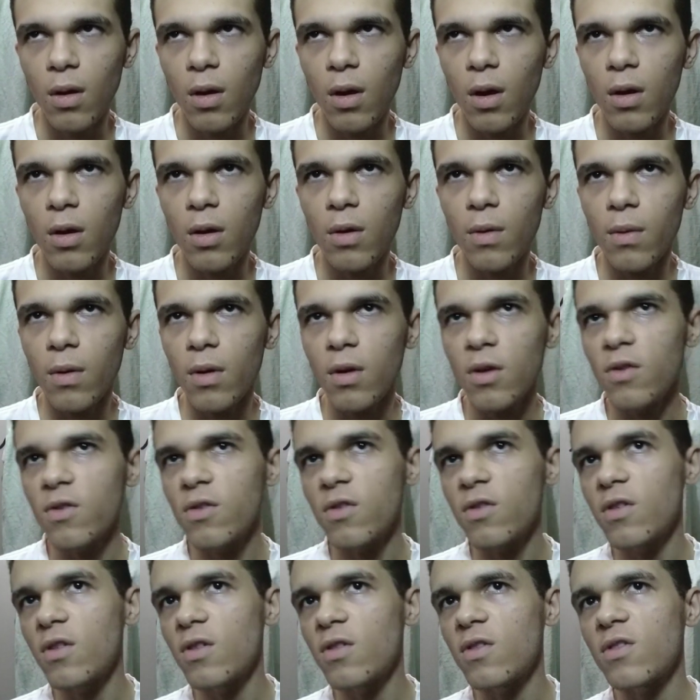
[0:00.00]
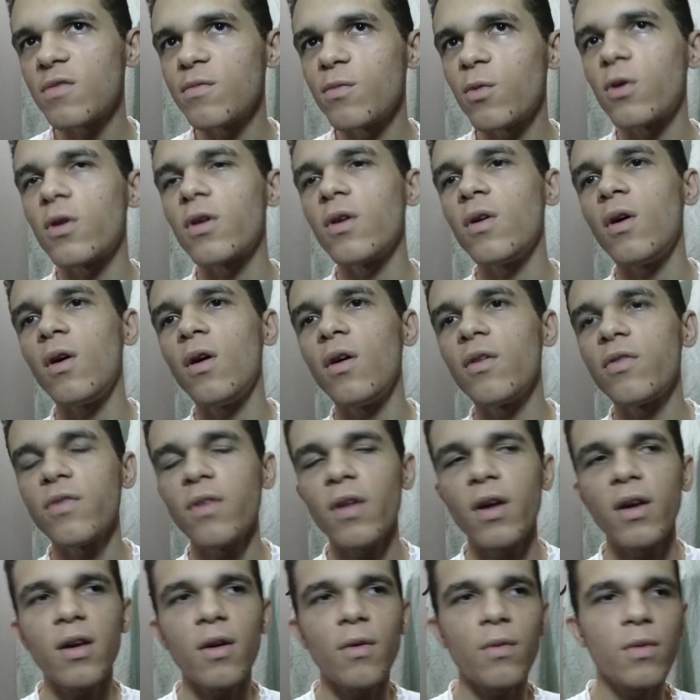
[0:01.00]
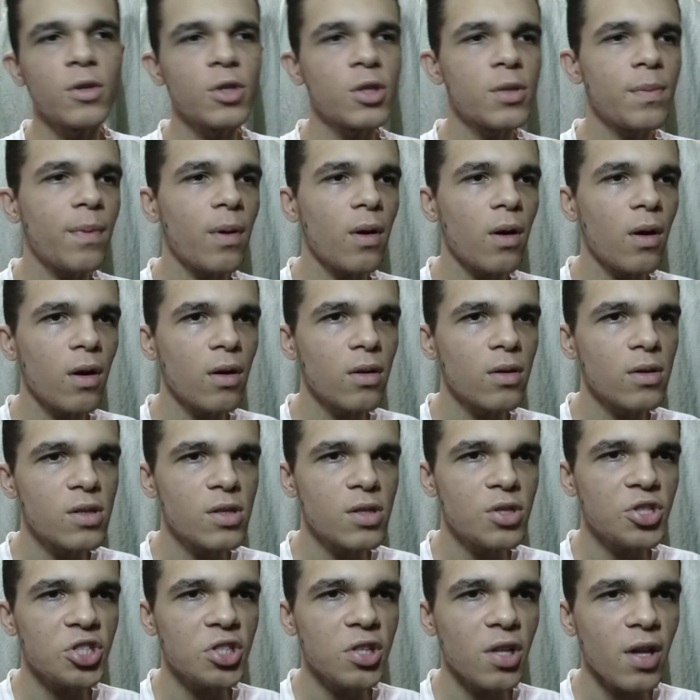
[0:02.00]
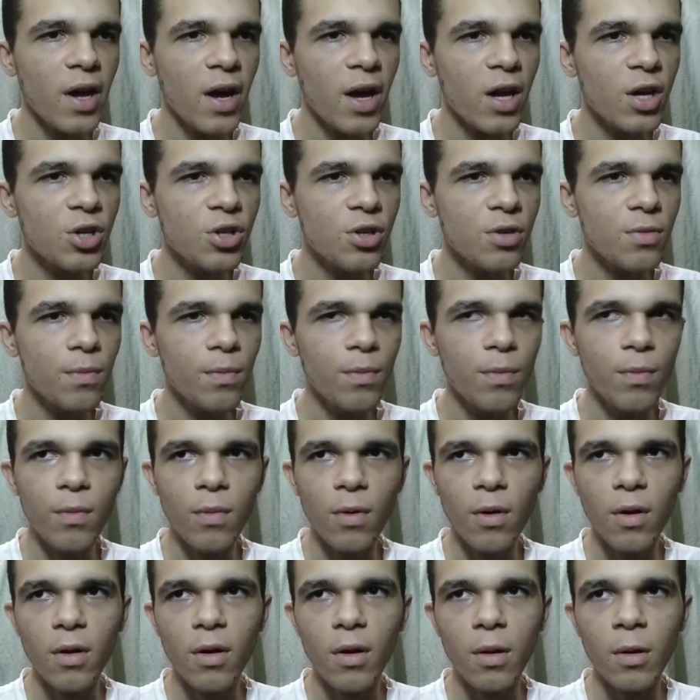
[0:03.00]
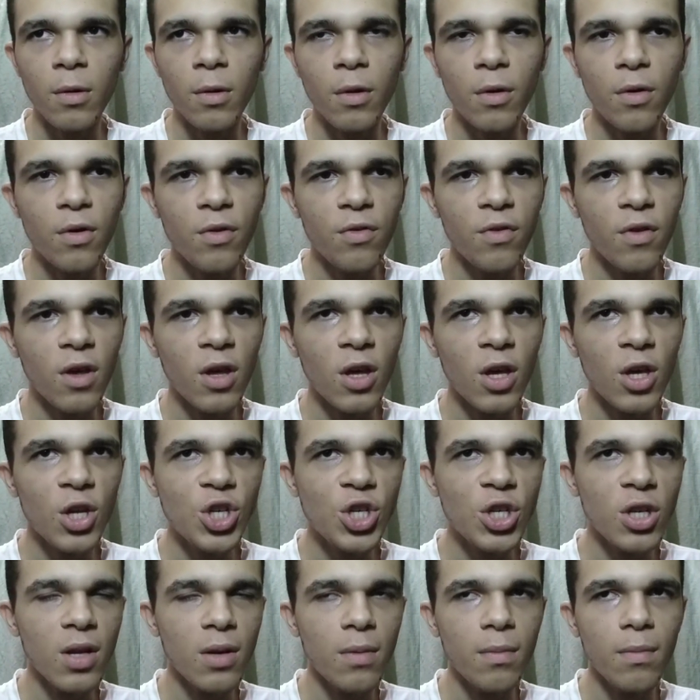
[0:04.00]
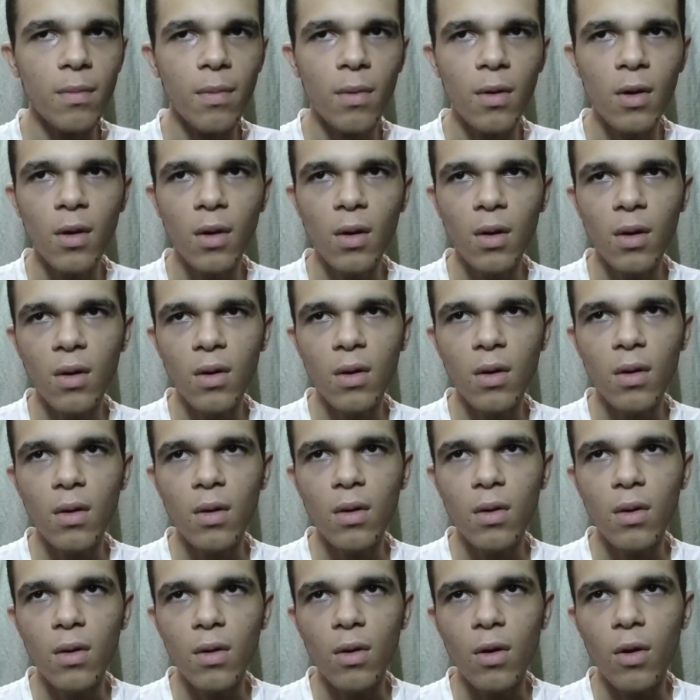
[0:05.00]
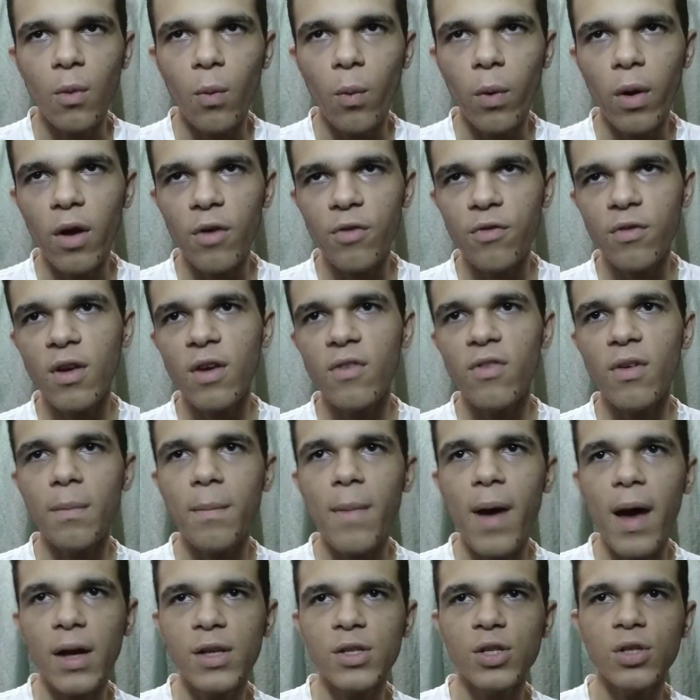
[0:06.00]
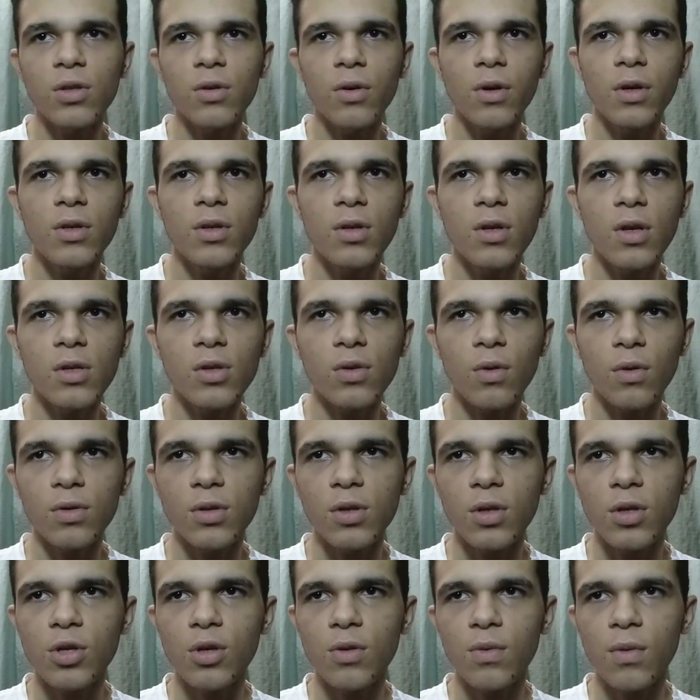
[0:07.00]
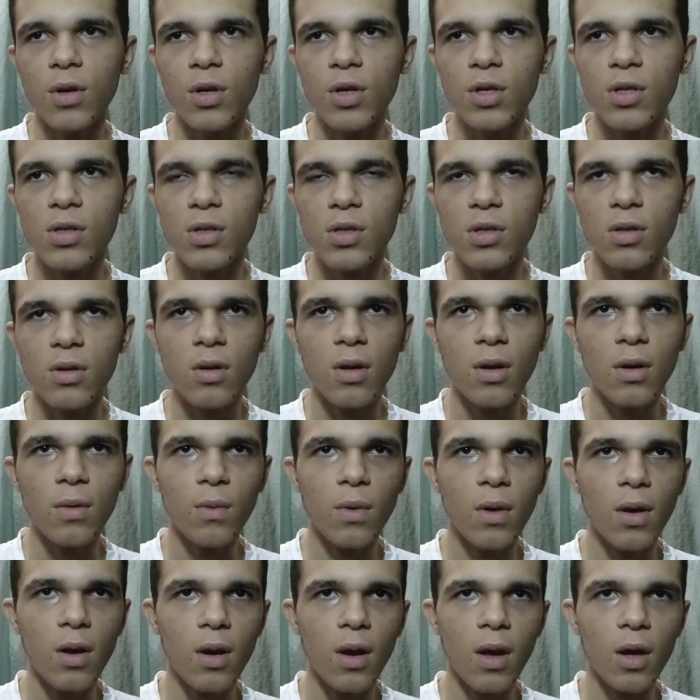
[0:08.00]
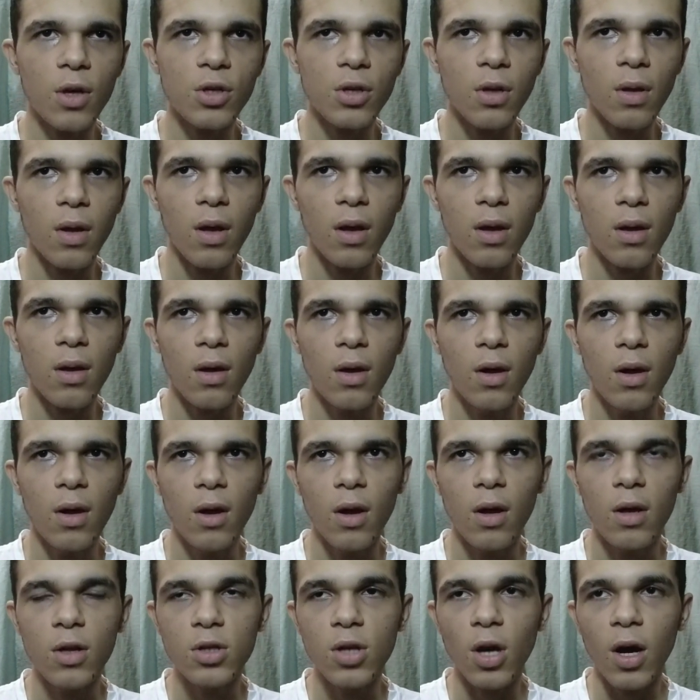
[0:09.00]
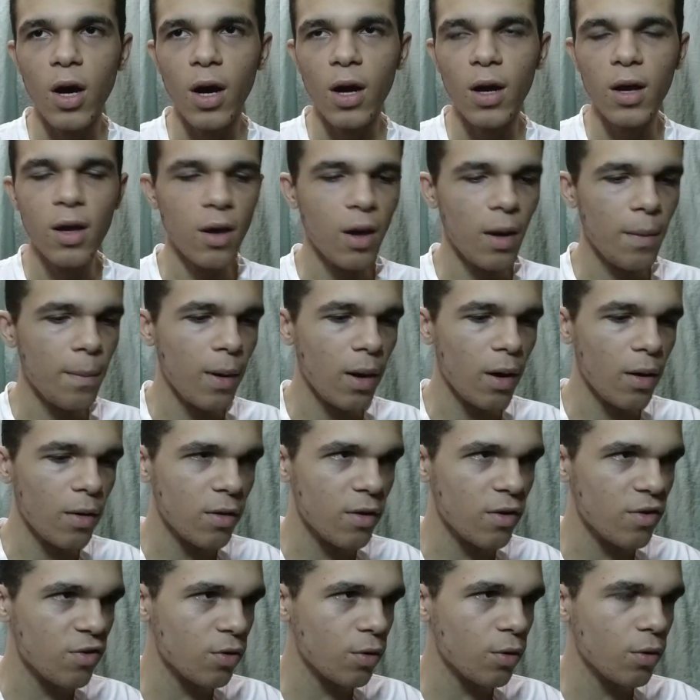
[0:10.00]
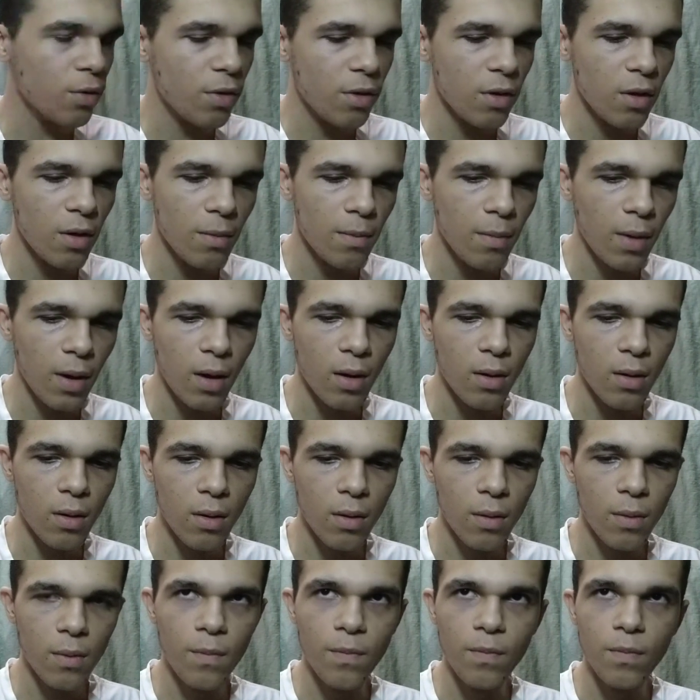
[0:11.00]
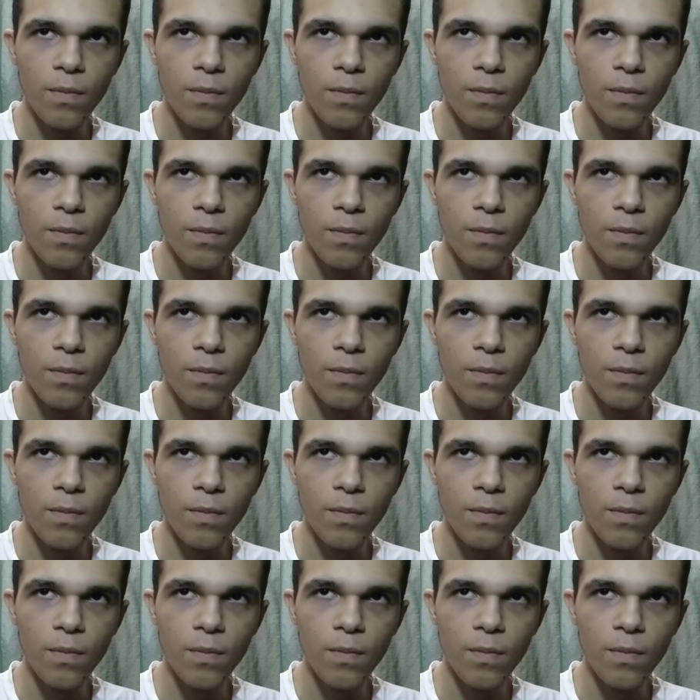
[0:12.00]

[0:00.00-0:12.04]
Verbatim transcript: Anyways, this is more of like a response slash clarification and way of giving back story to this whole situation so then we can actually like talk about this whole thing better.